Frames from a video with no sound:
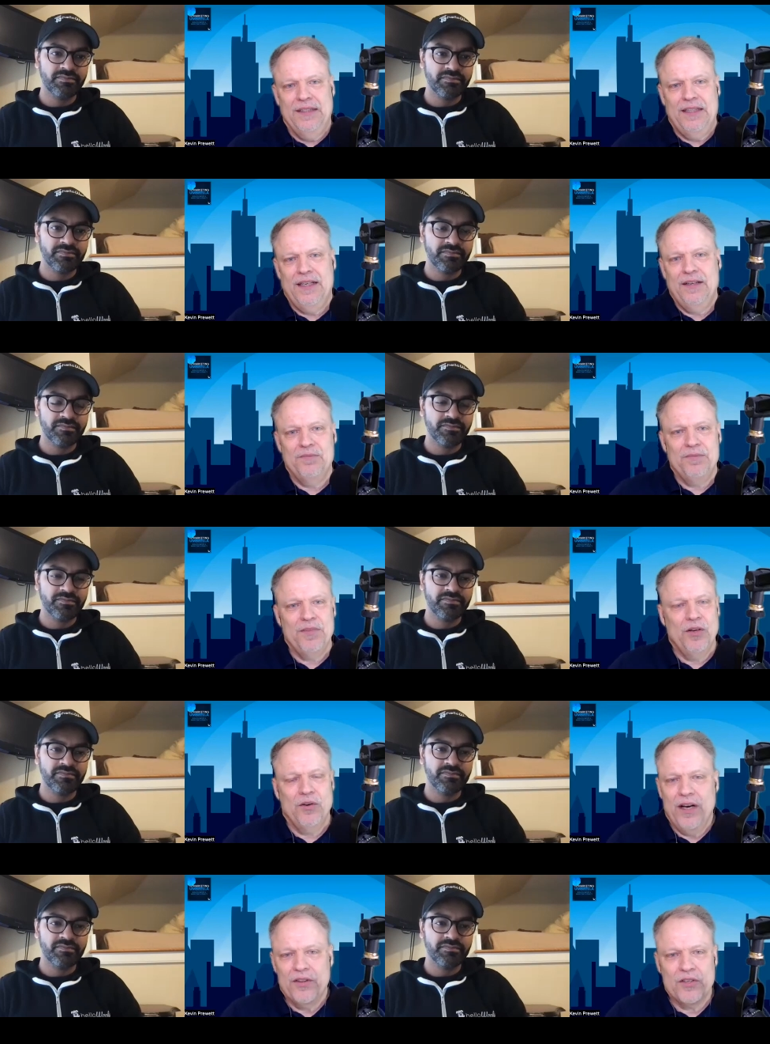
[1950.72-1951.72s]
Speaker 1: uh, you
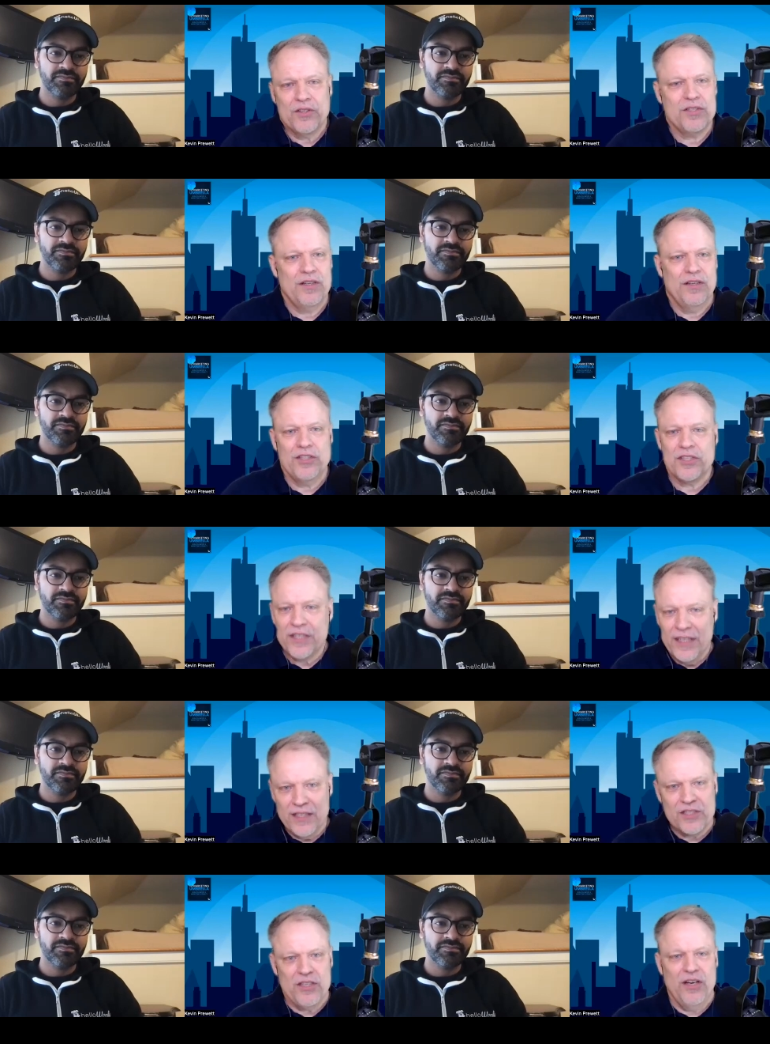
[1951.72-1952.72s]
know others that are just
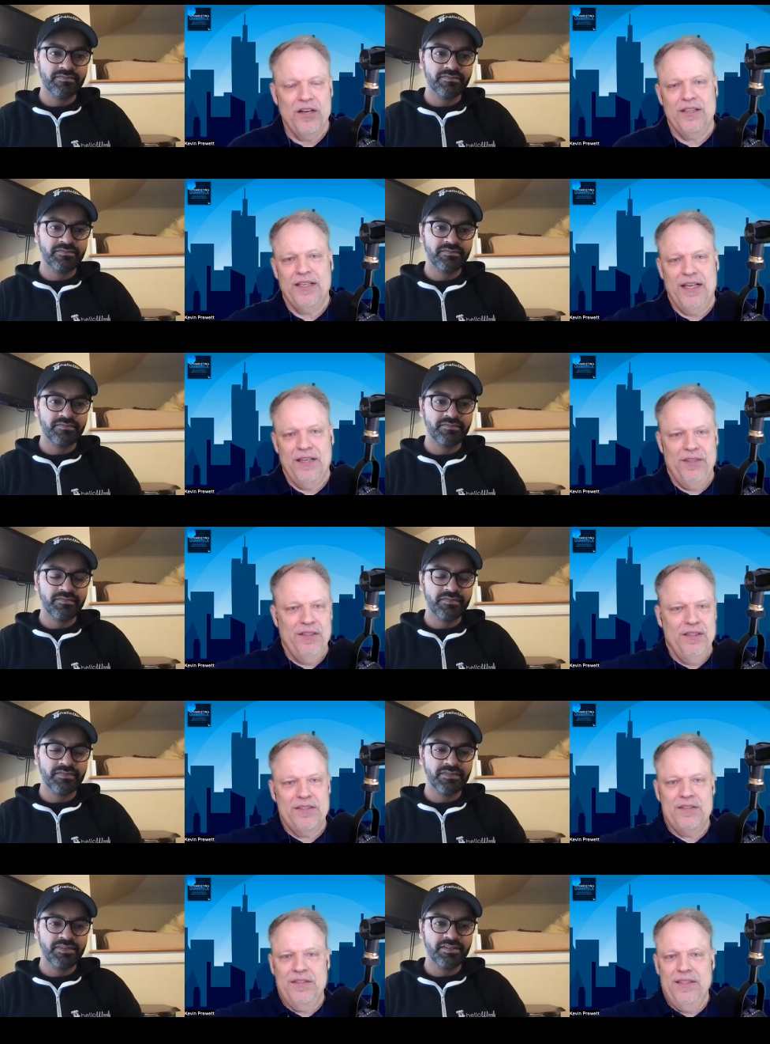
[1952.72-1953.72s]
getting started kind of in
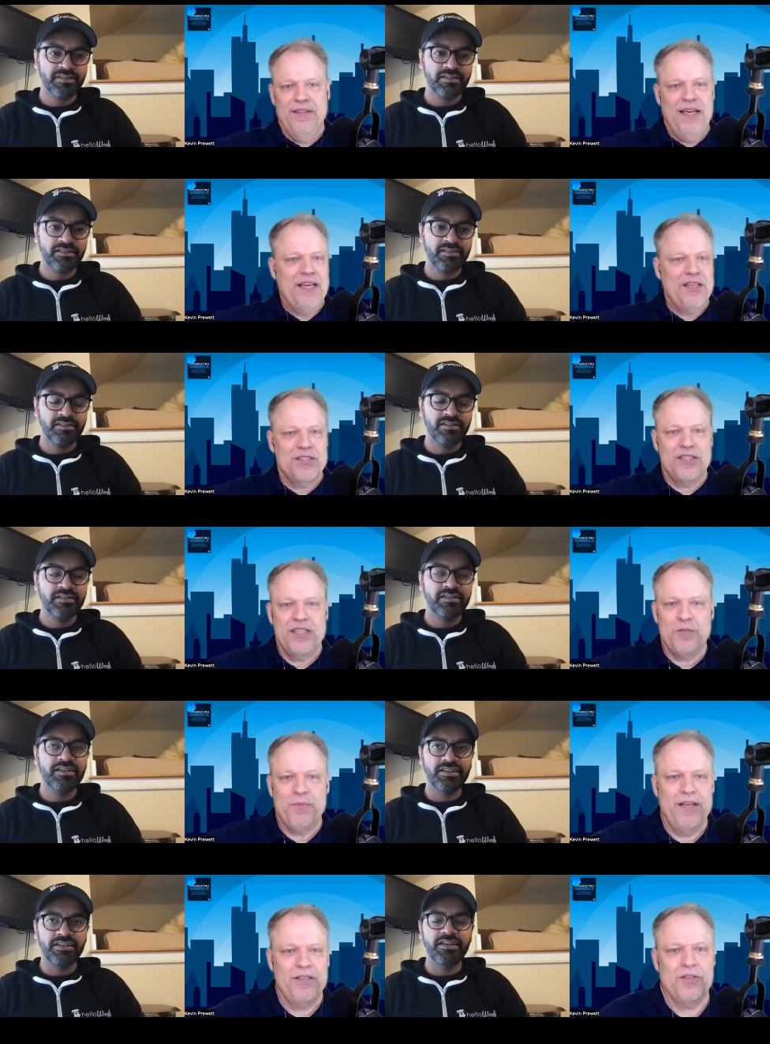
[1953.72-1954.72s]
this in the agency
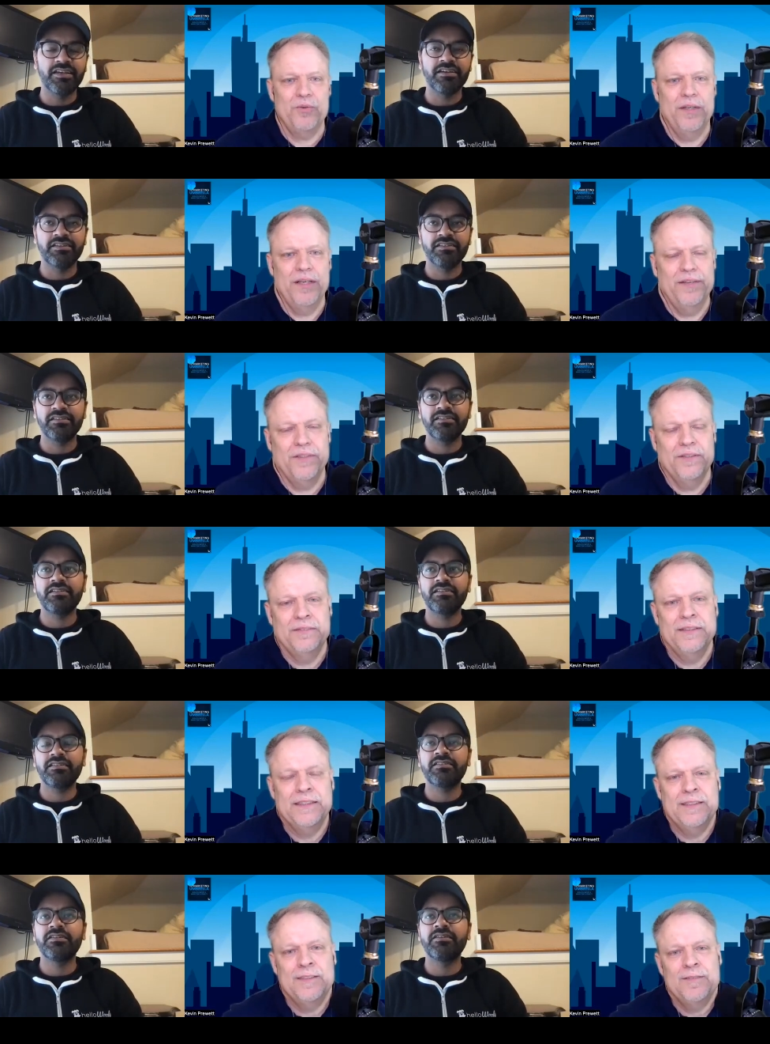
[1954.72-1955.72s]
space or whatever
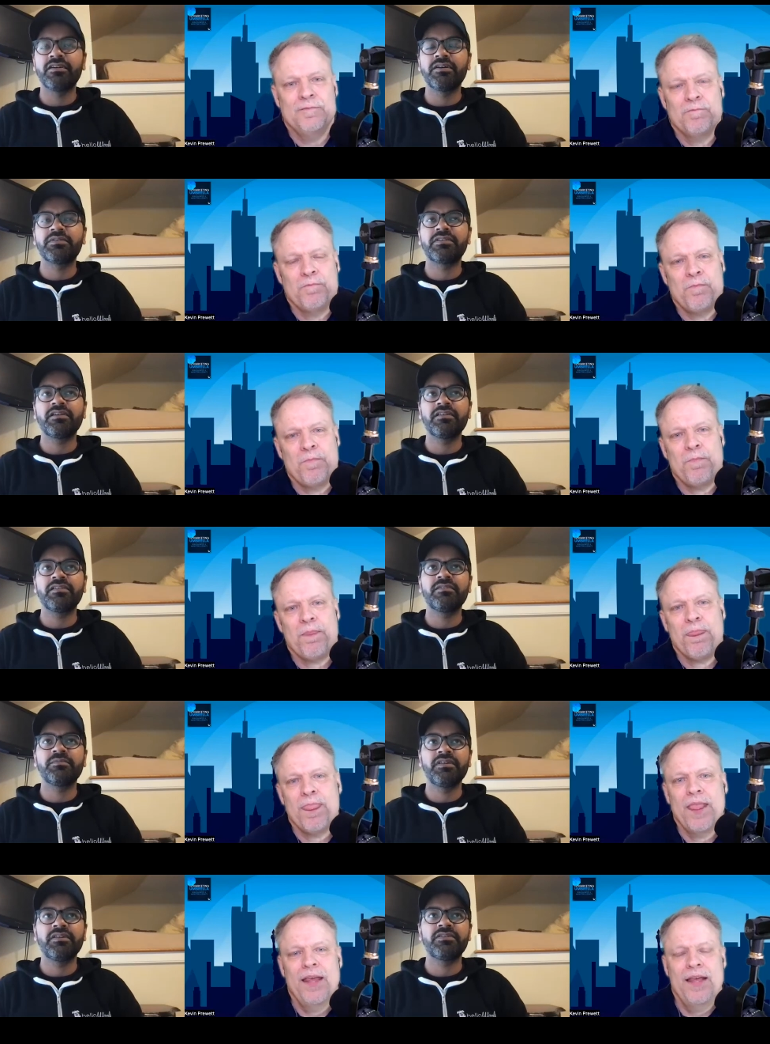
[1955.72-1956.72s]
Speaker 2: so I was talking to
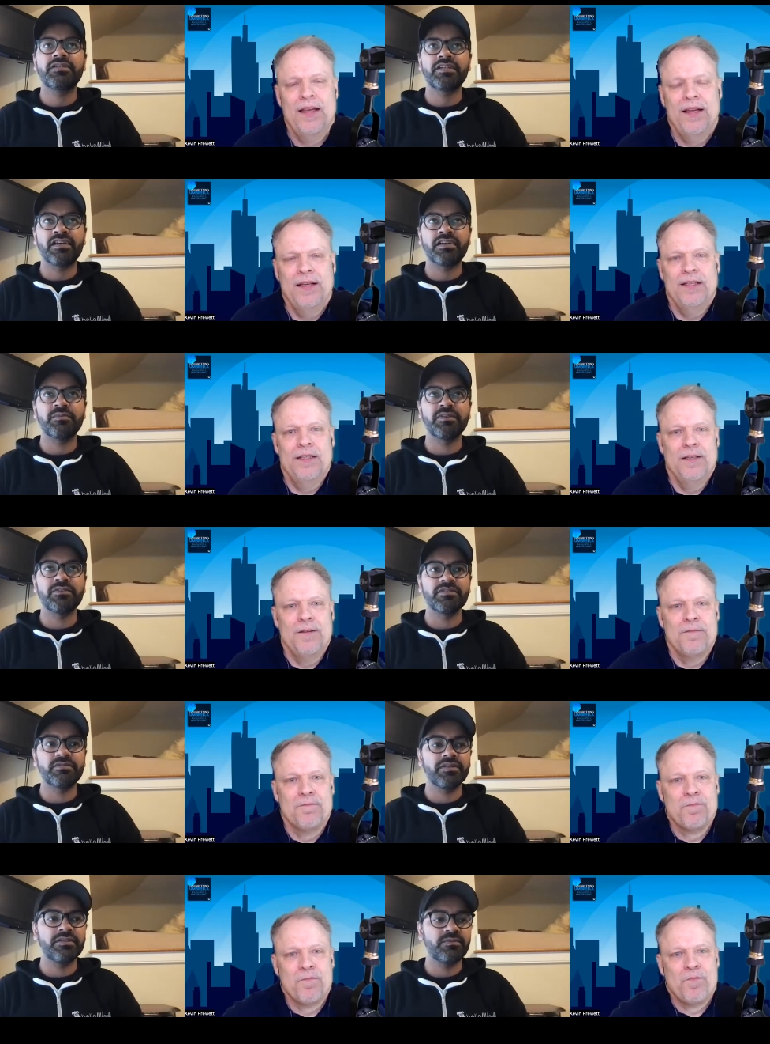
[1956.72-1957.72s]
Peter Shankman, who's
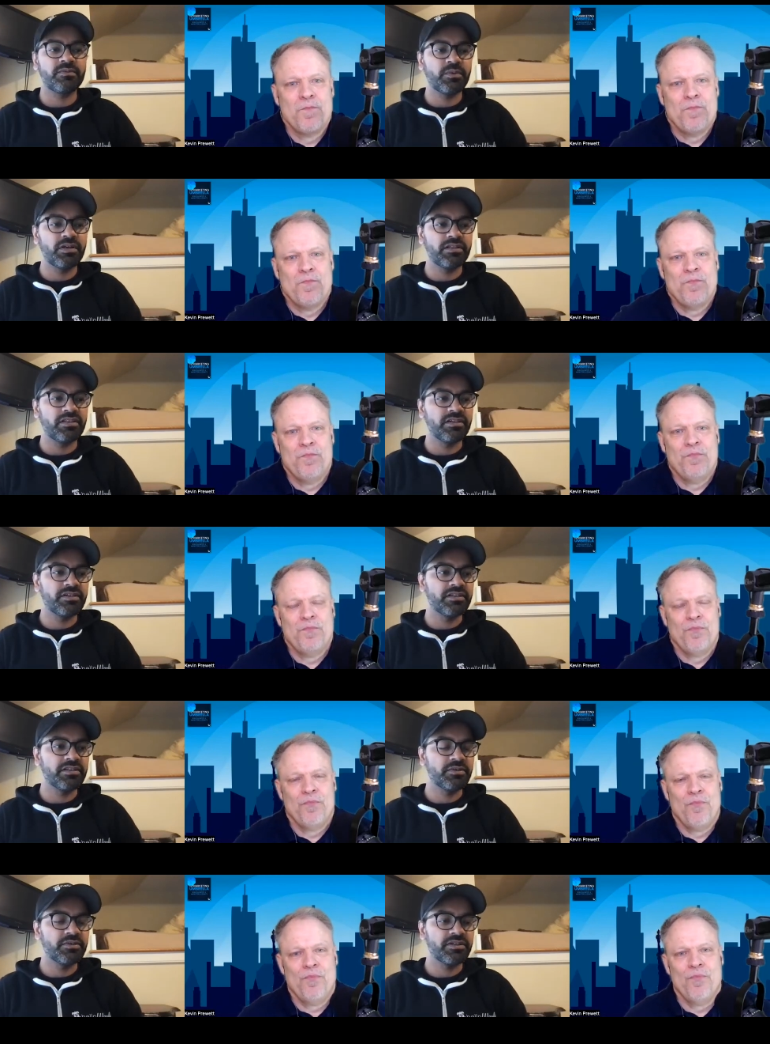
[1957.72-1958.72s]
really well known
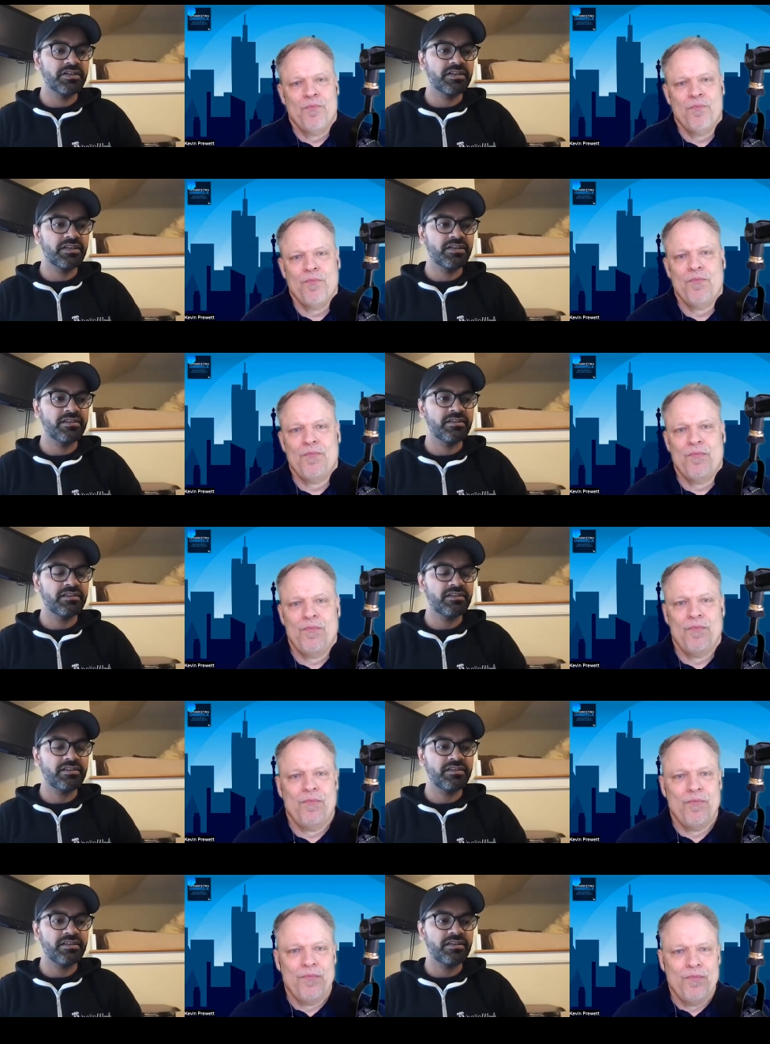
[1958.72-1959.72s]
in New York, and
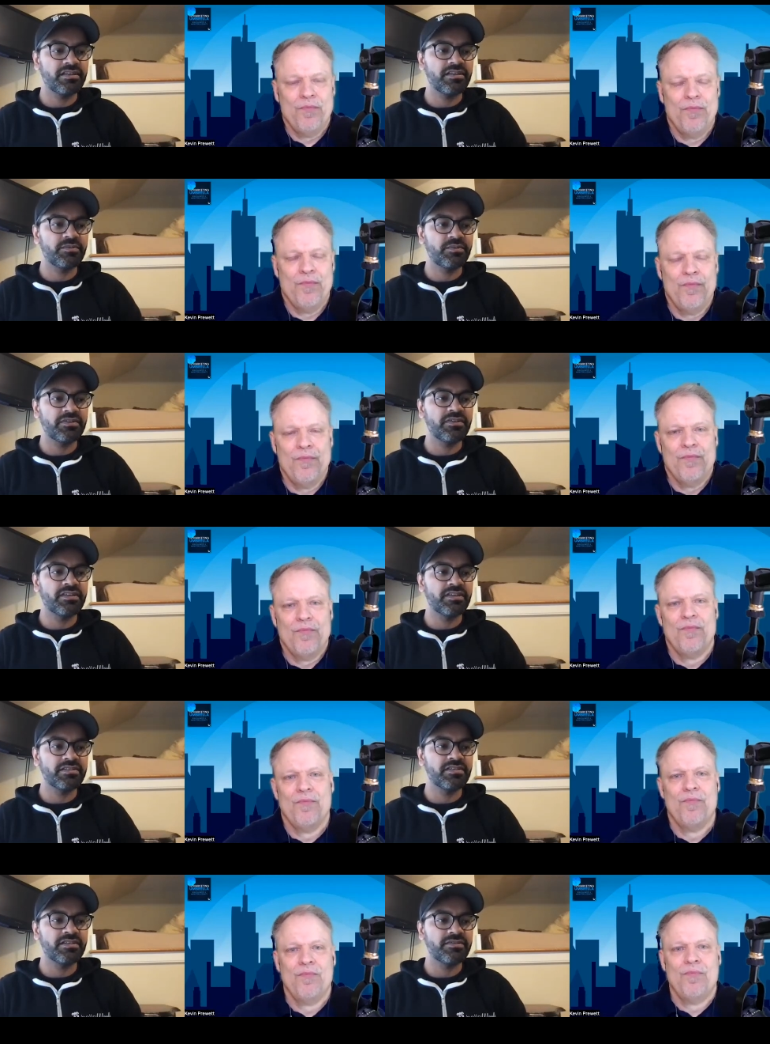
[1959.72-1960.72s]
and he one of the
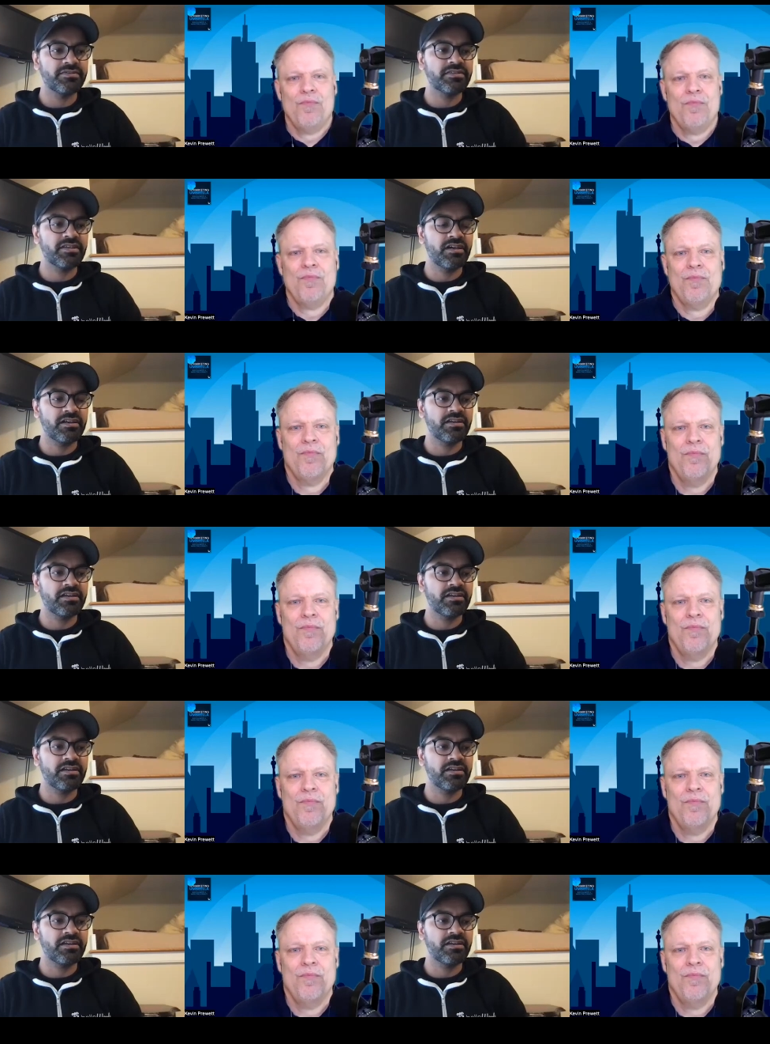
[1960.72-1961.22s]
things he loves talking